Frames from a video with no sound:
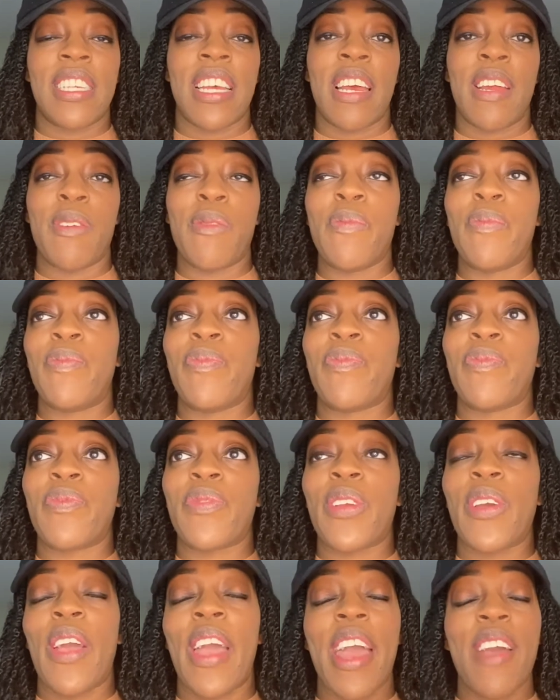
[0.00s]
and
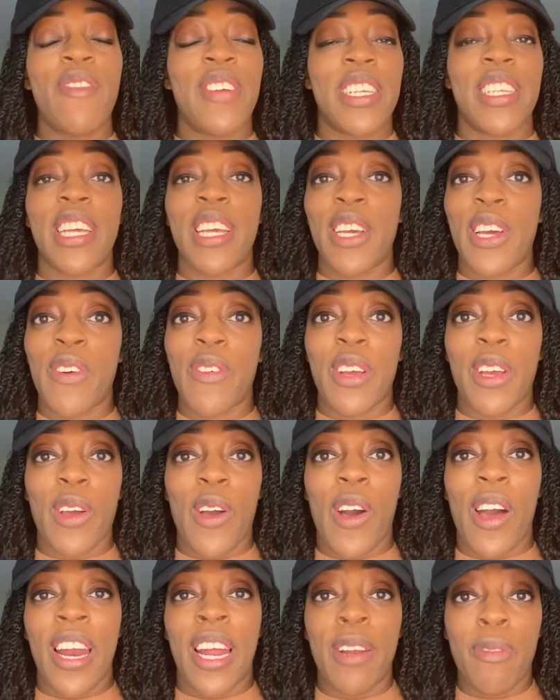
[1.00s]
everything going
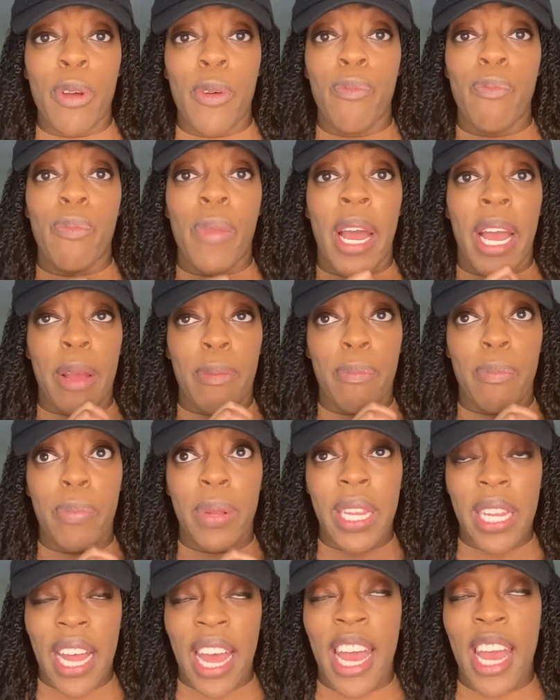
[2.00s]
on. And my
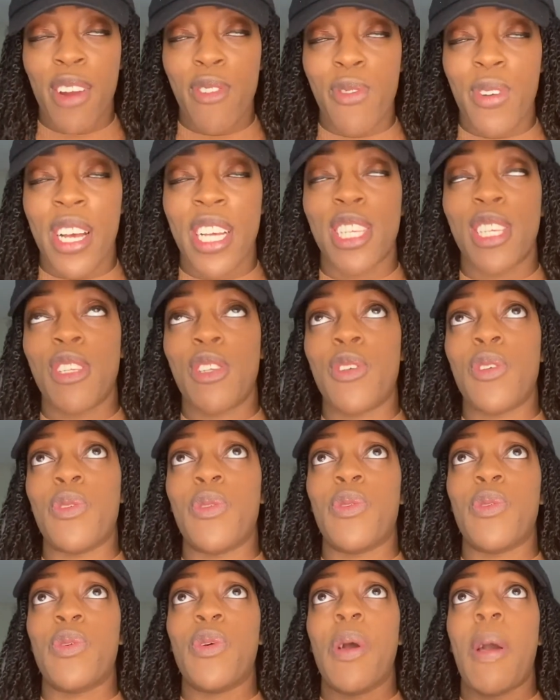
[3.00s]
plan was
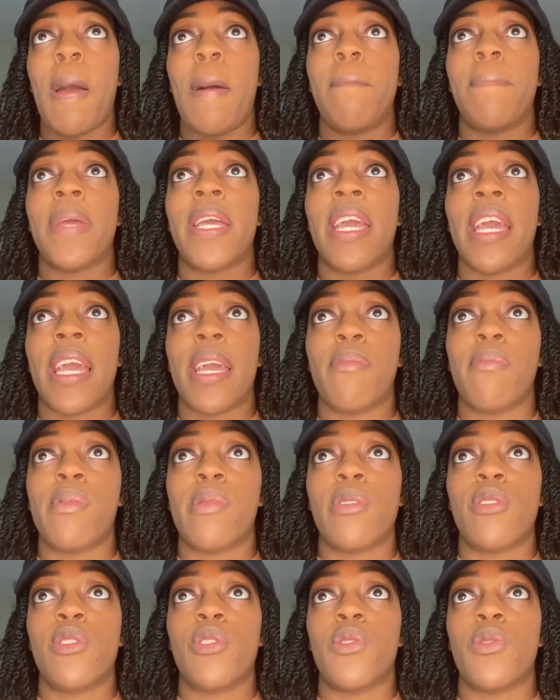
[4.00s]
to be able
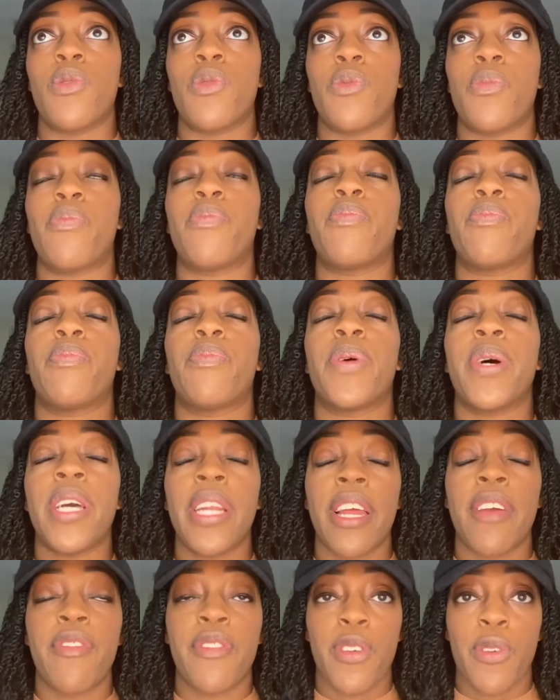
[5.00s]
to put
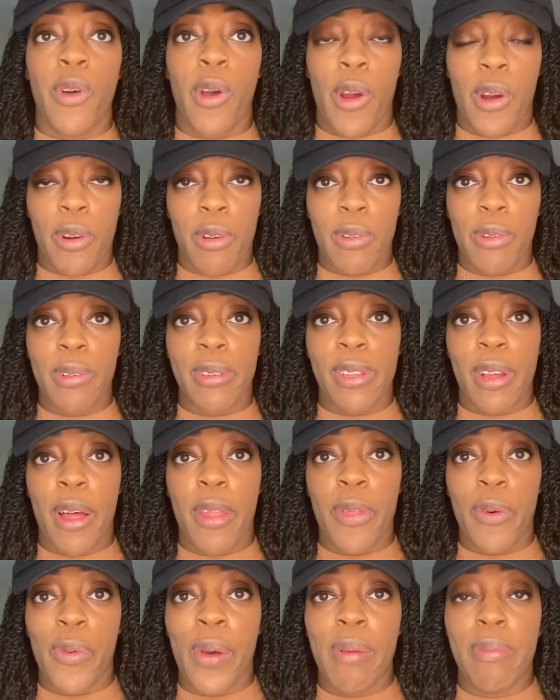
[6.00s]
a few articles on
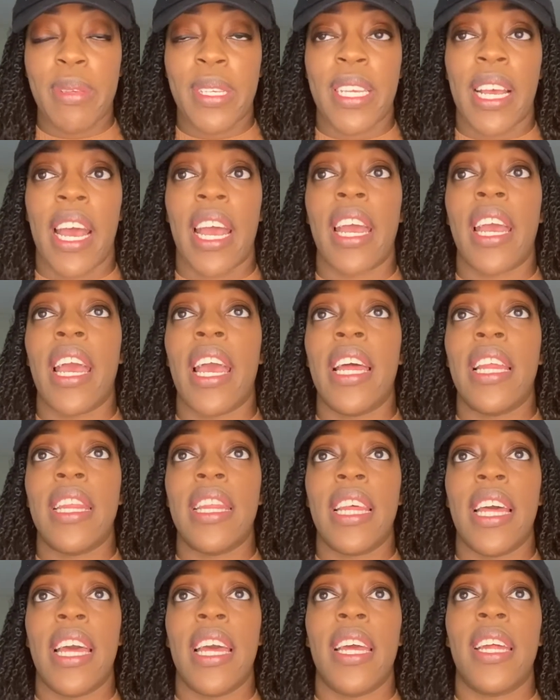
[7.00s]
the website and
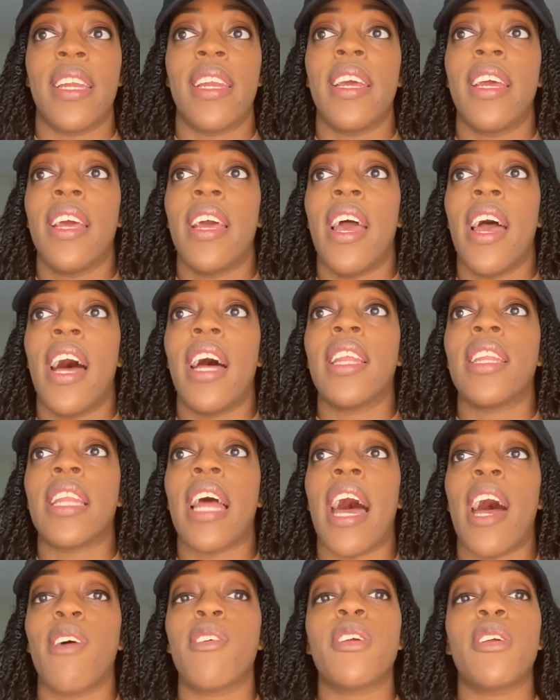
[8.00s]
then
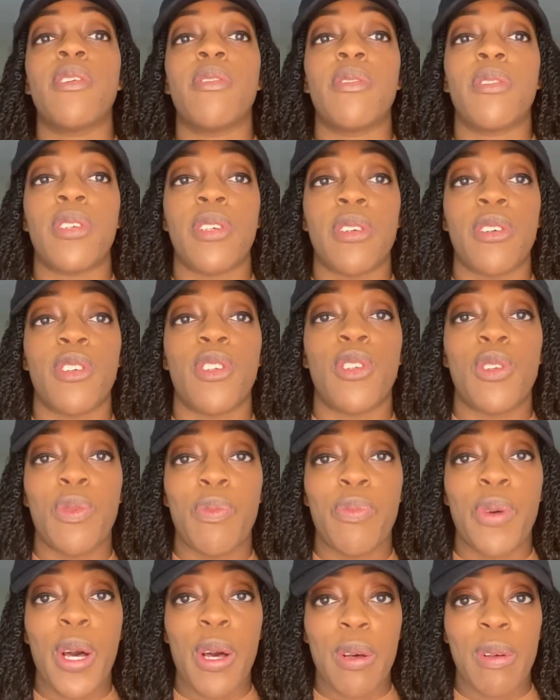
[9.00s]
allow users to
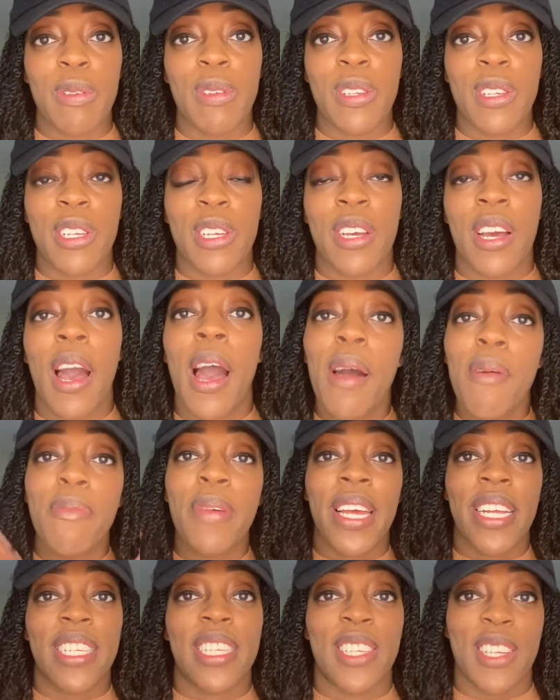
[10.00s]
post
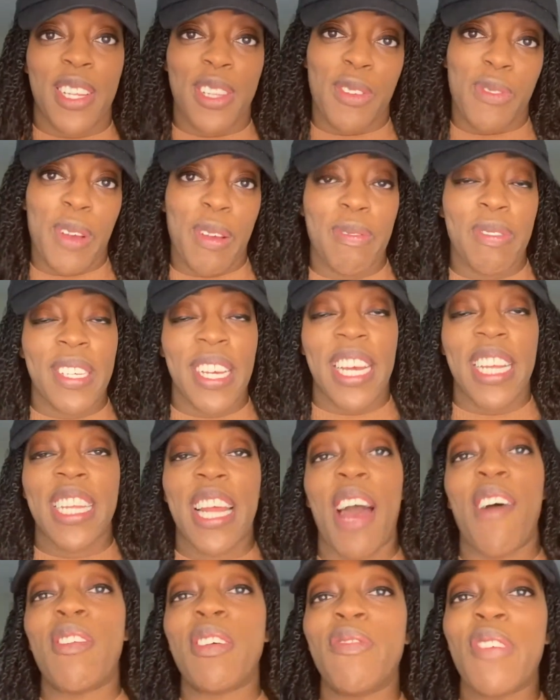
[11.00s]
comments on the website.
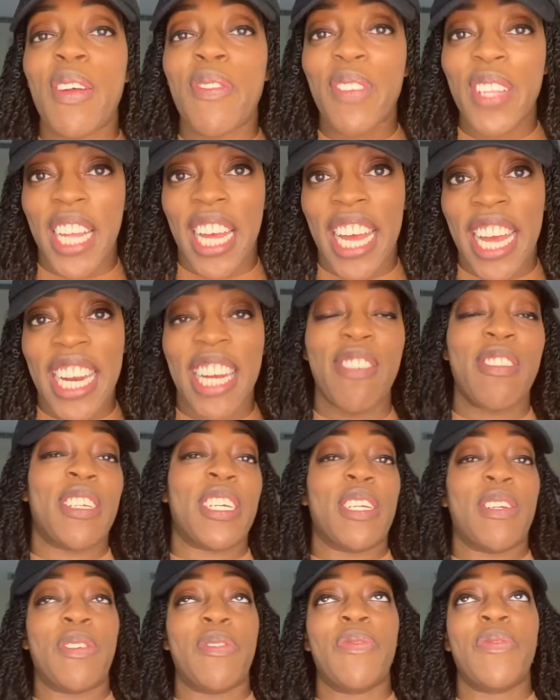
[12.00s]
That was my plan. It was
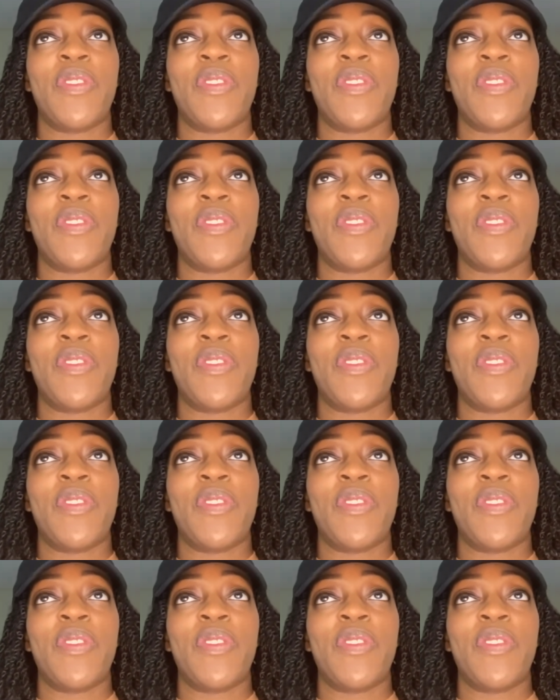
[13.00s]
gonna